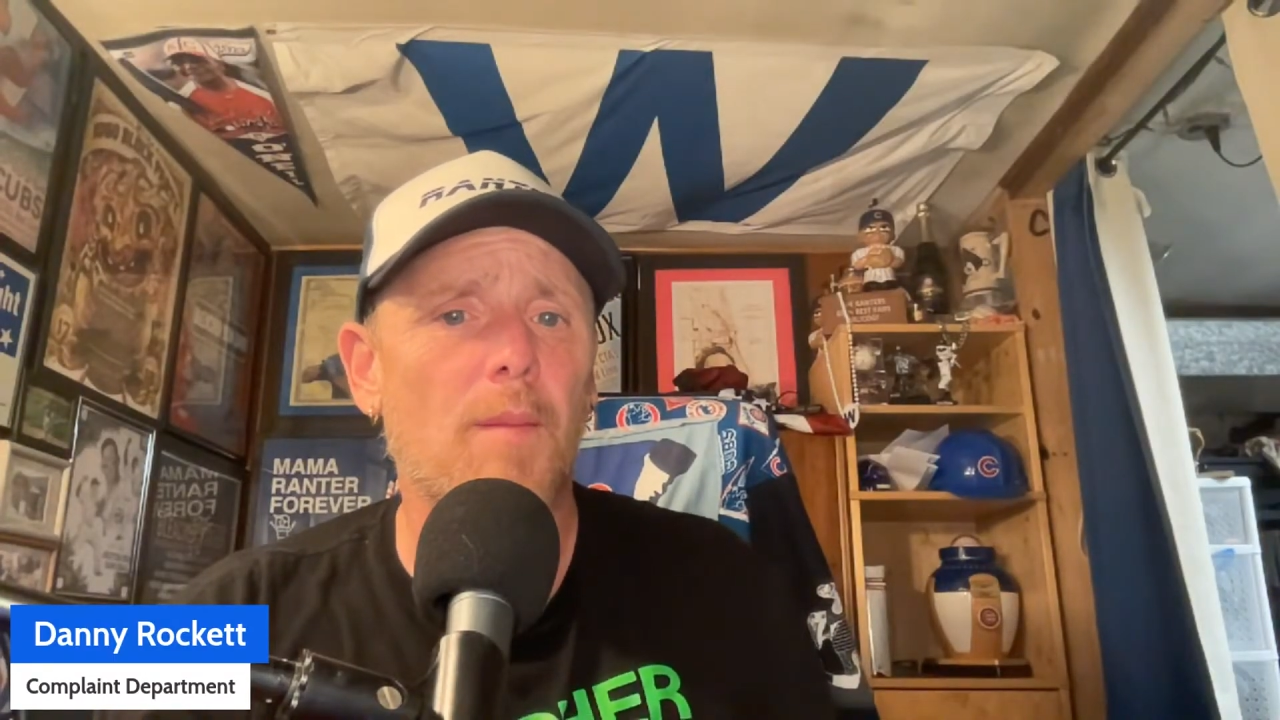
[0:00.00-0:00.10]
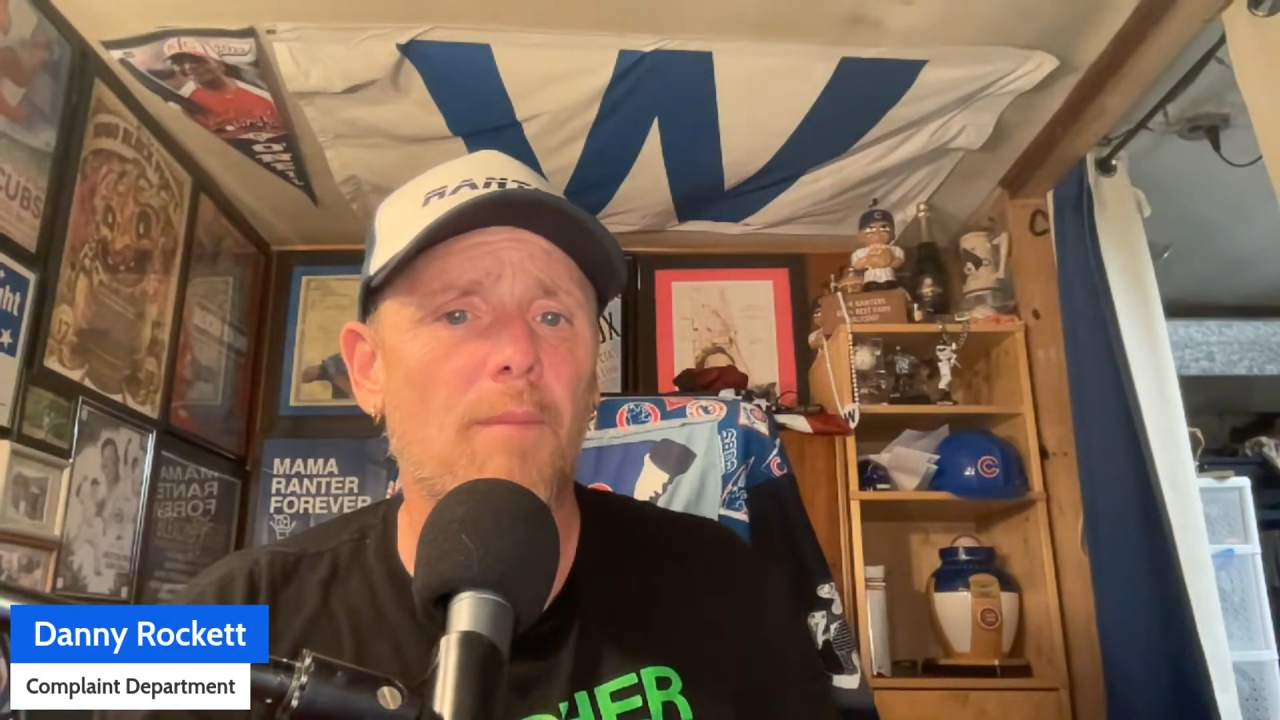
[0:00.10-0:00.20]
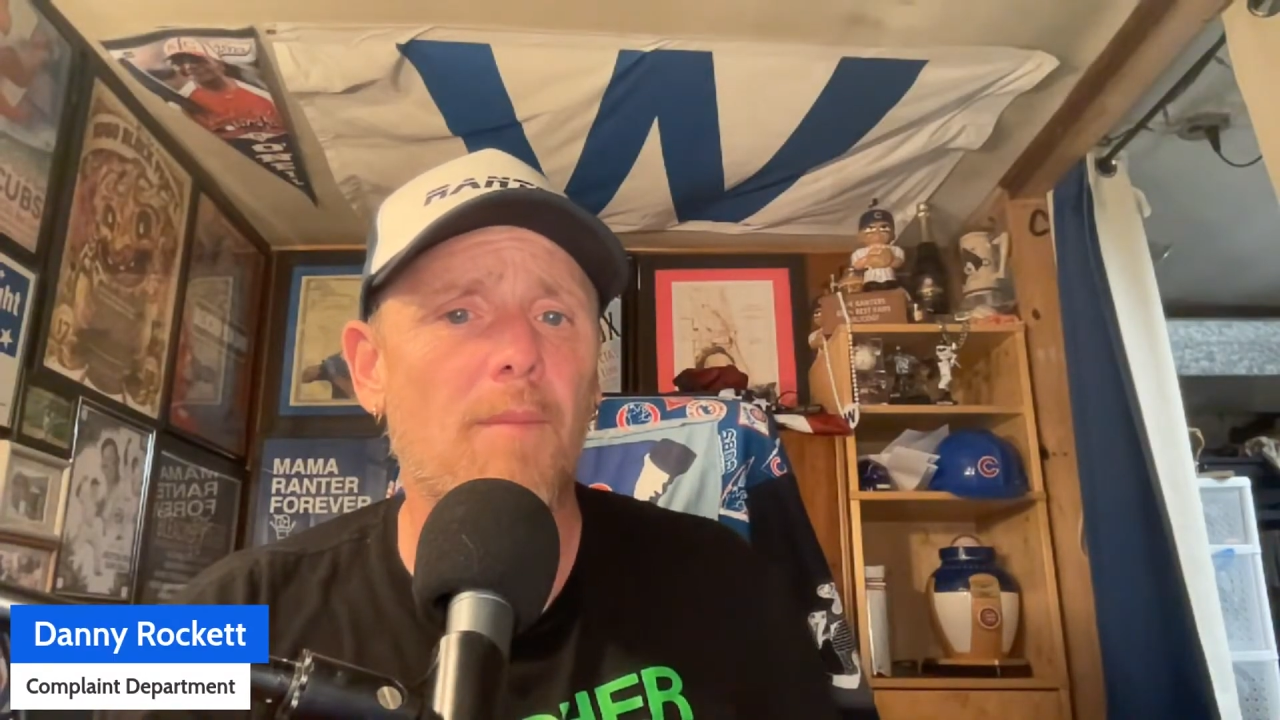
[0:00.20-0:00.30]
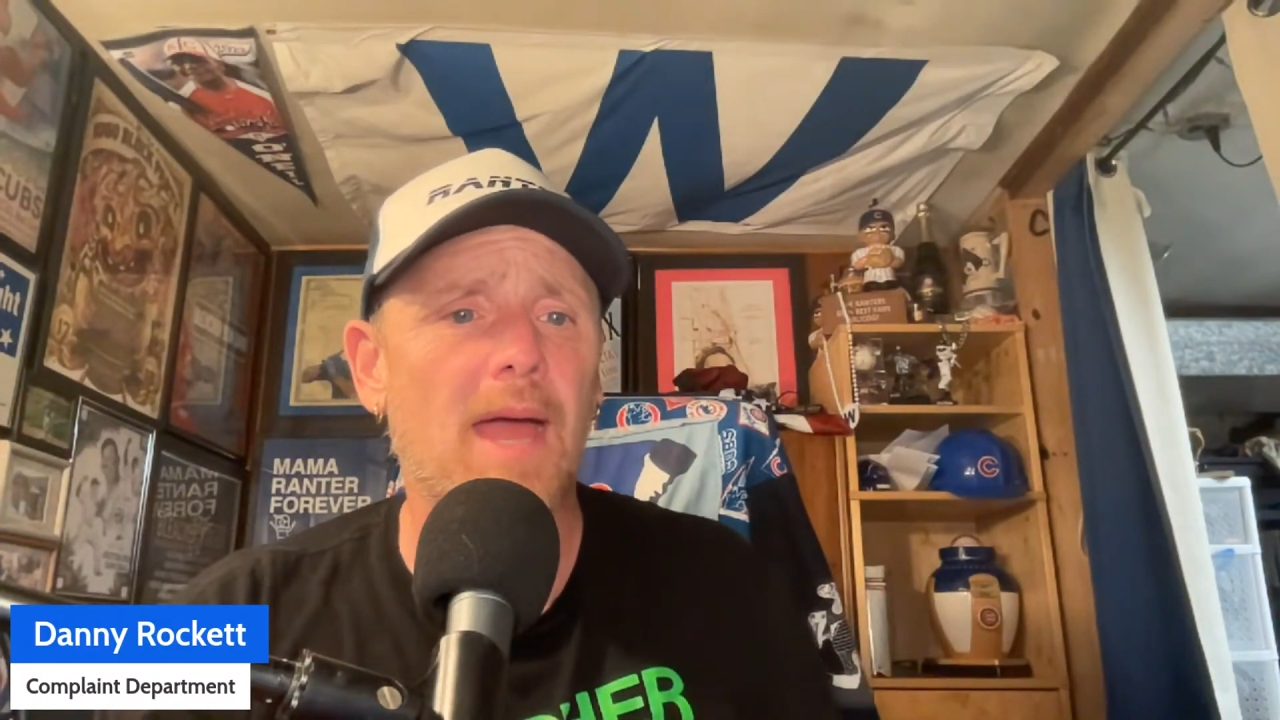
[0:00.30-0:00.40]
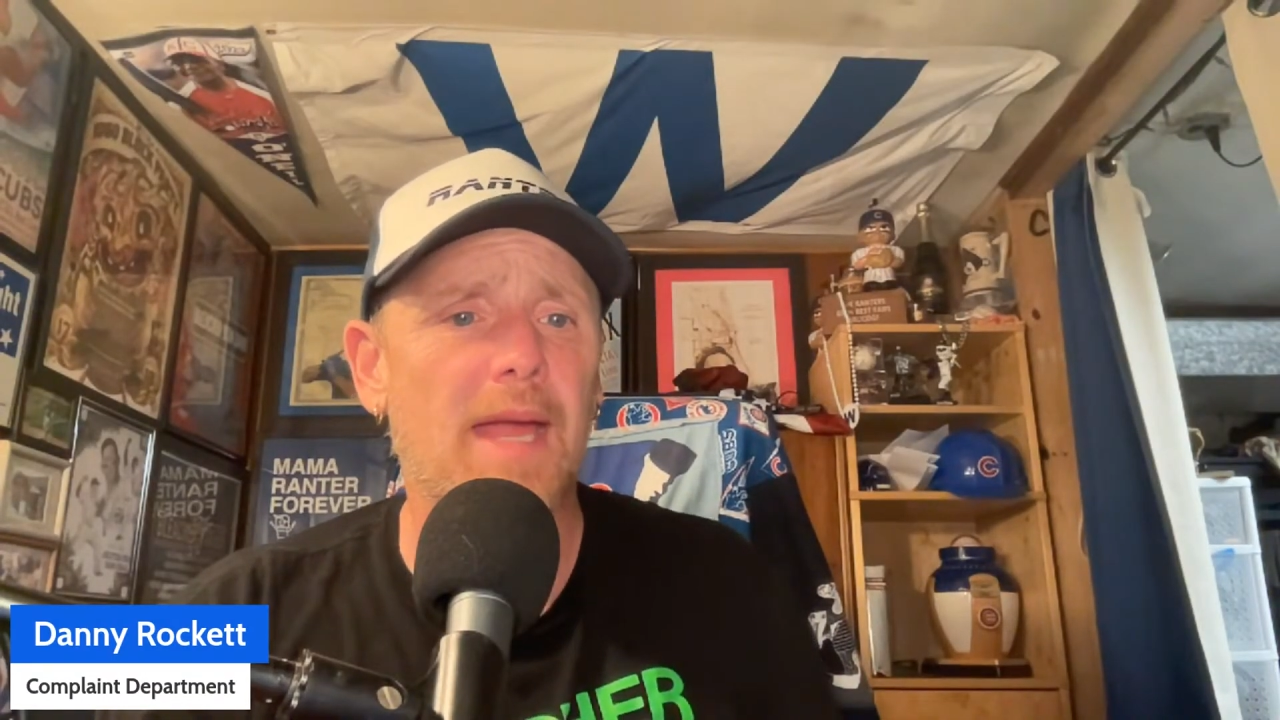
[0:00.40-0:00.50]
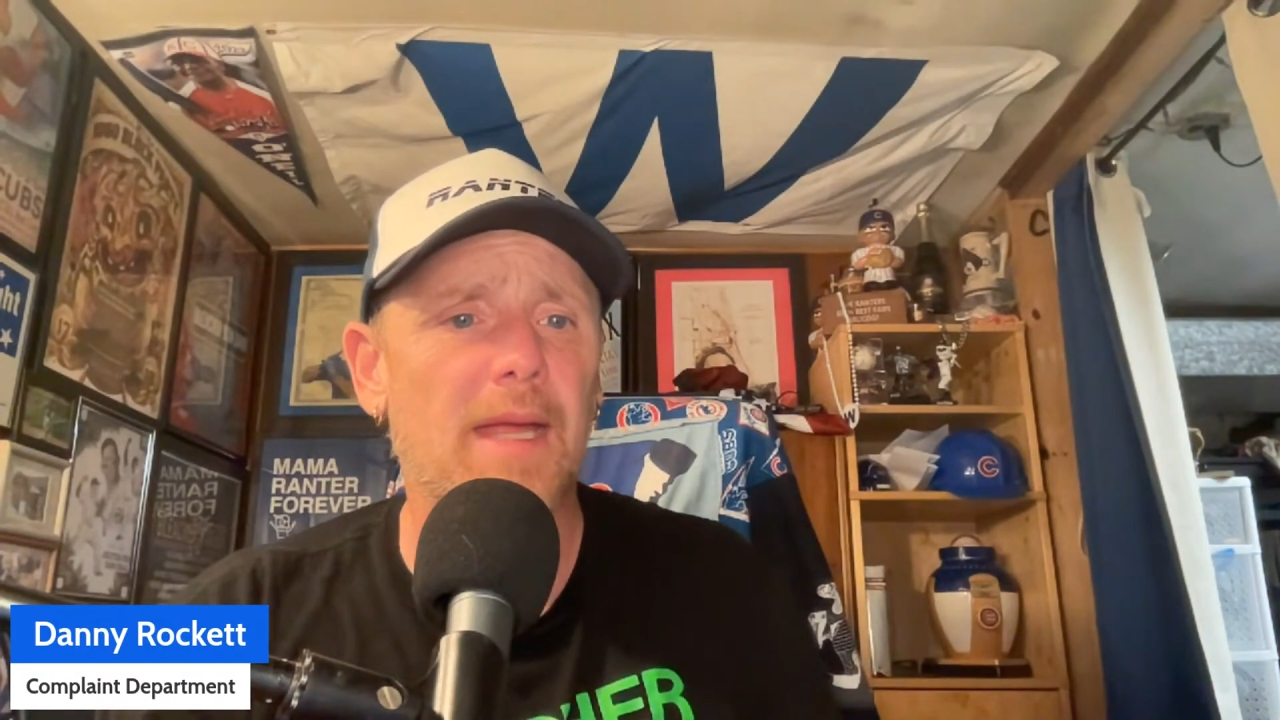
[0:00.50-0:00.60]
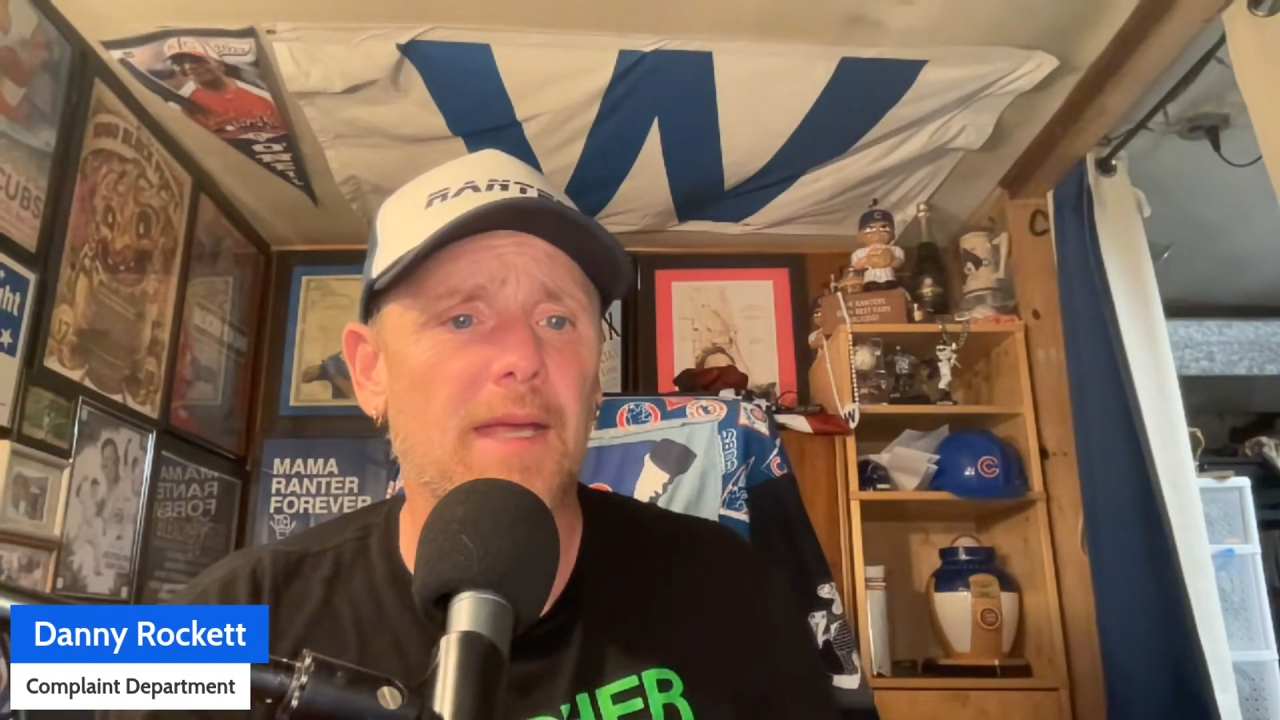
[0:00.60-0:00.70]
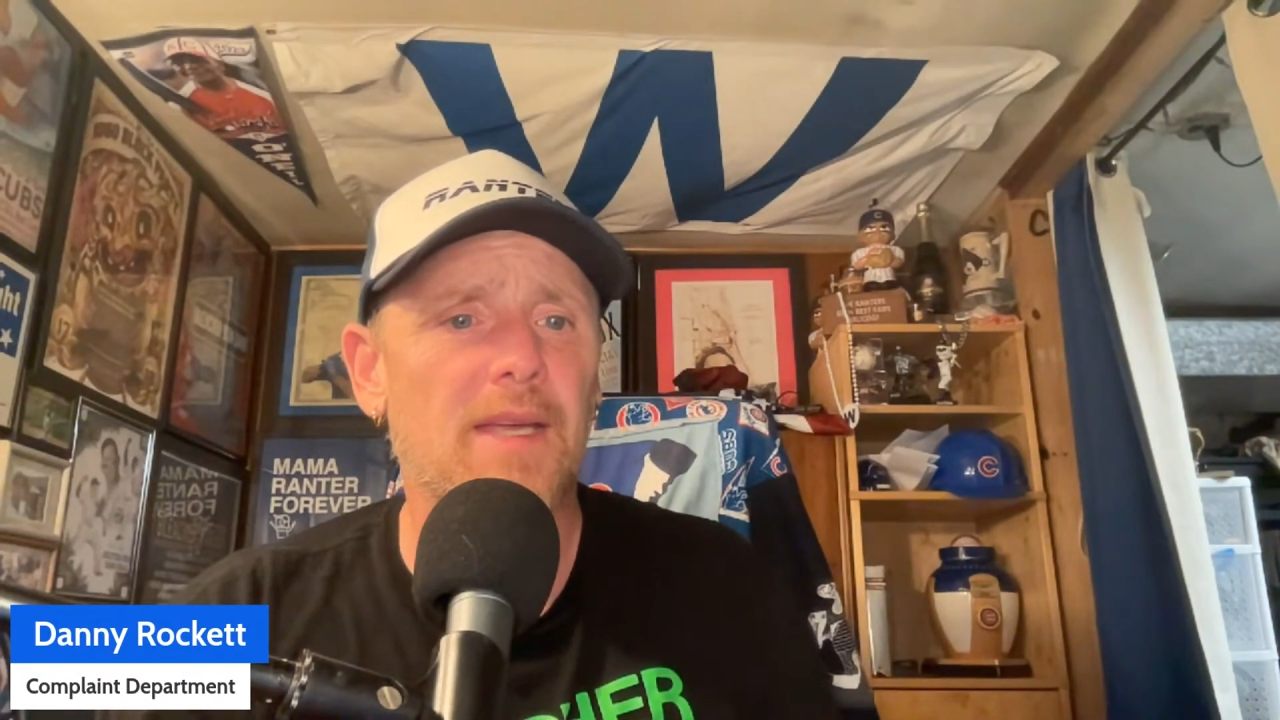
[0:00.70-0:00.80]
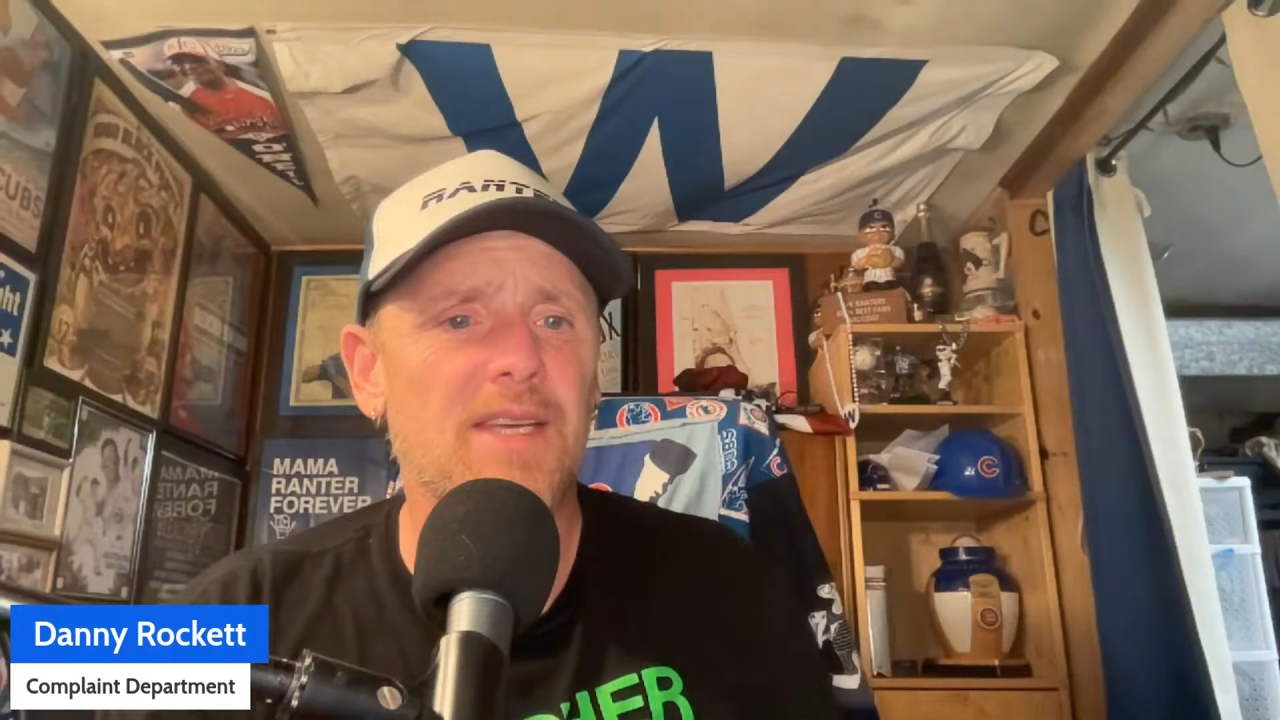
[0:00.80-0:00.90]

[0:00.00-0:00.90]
May,